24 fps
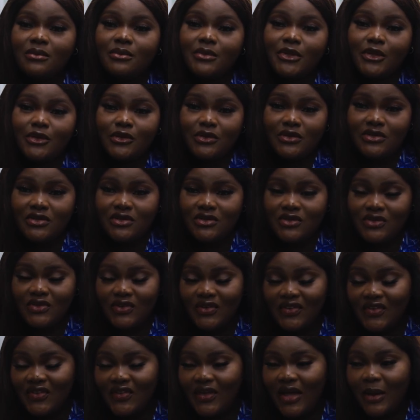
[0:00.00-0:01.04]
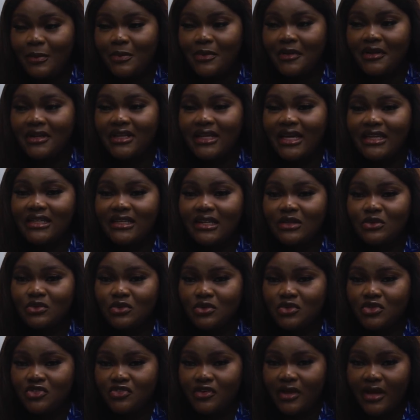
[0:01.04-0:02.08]
because apparently I needed to
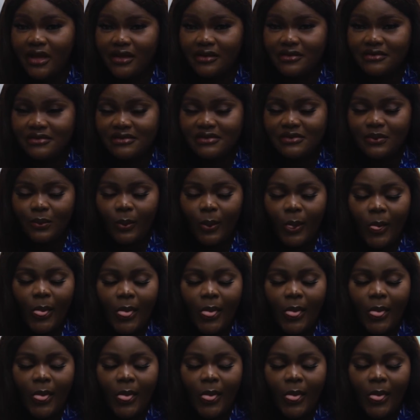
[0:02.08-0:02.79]
do trials.